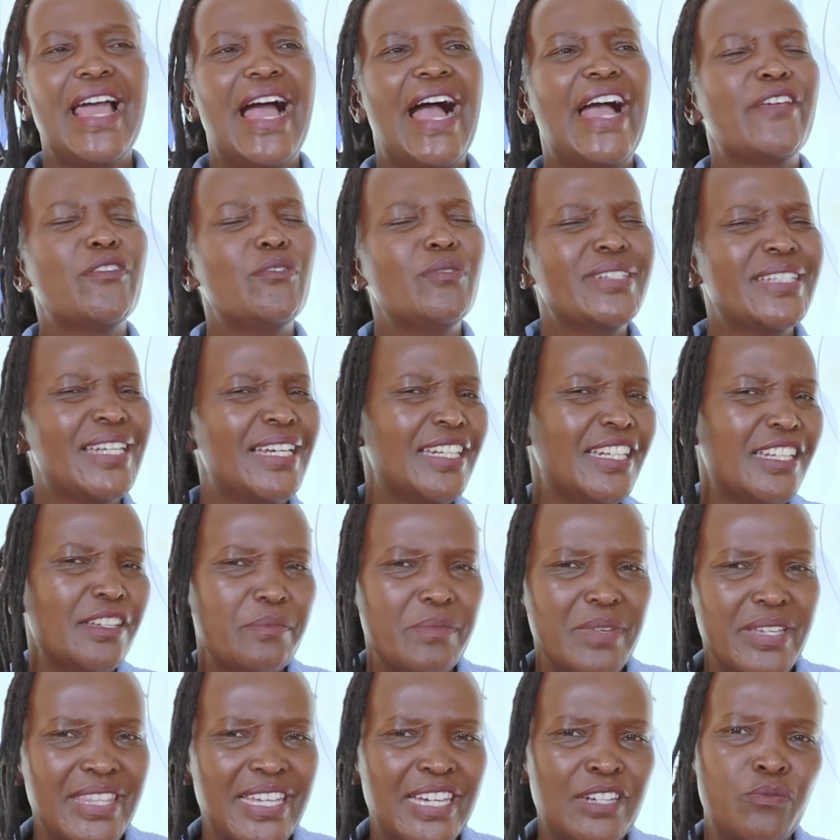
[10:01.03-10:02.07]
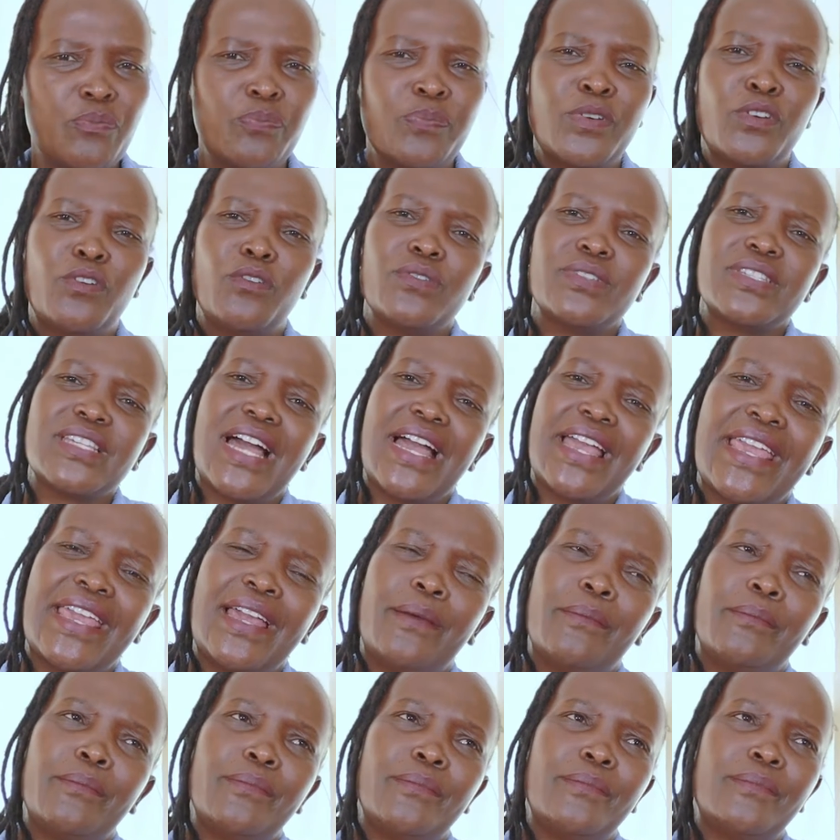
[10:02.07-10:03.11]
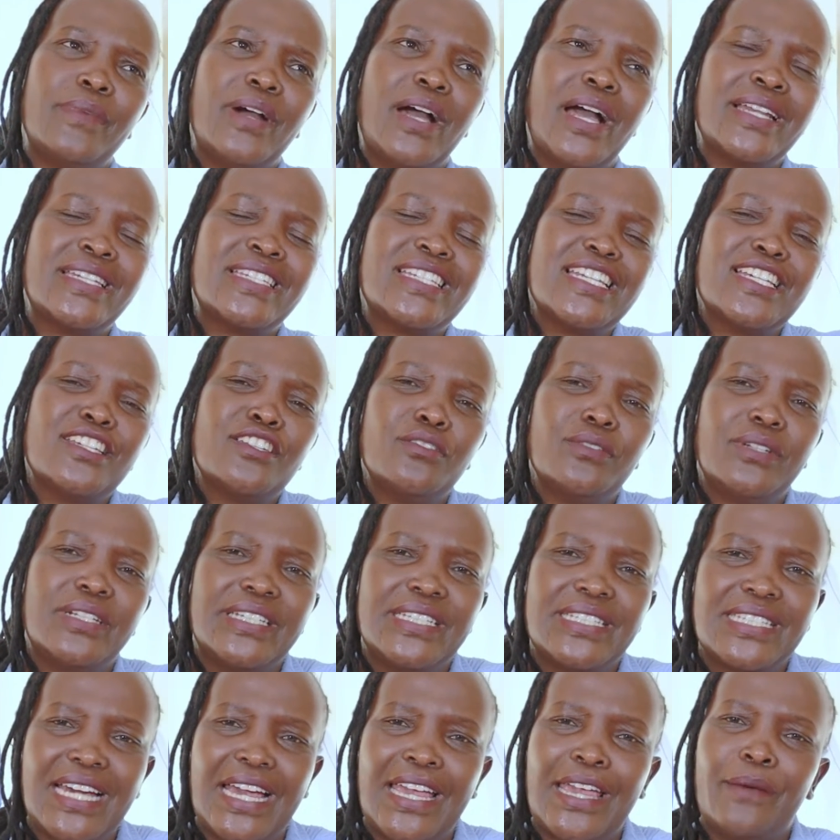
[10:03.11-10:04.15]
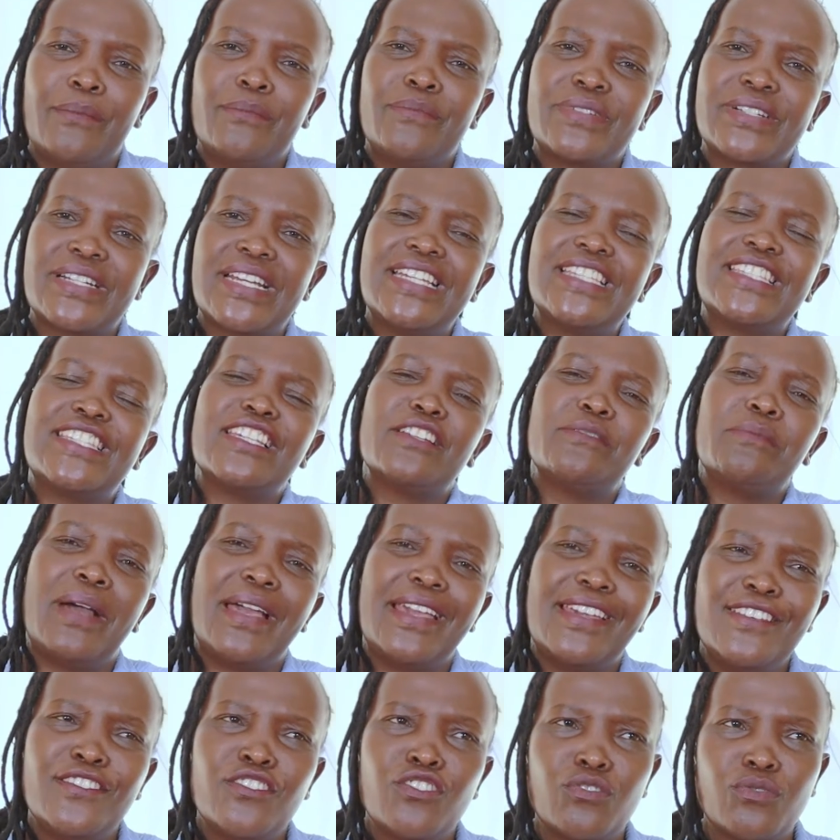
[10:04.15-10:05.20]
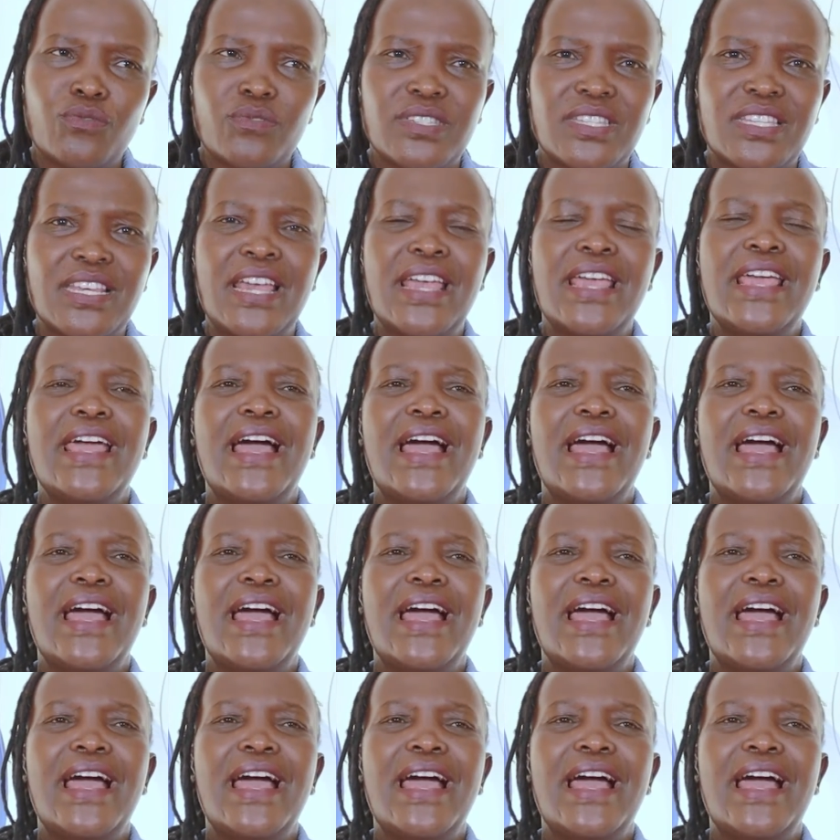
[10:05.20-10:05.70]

are you telling me that because am articulate, I am raising my issues,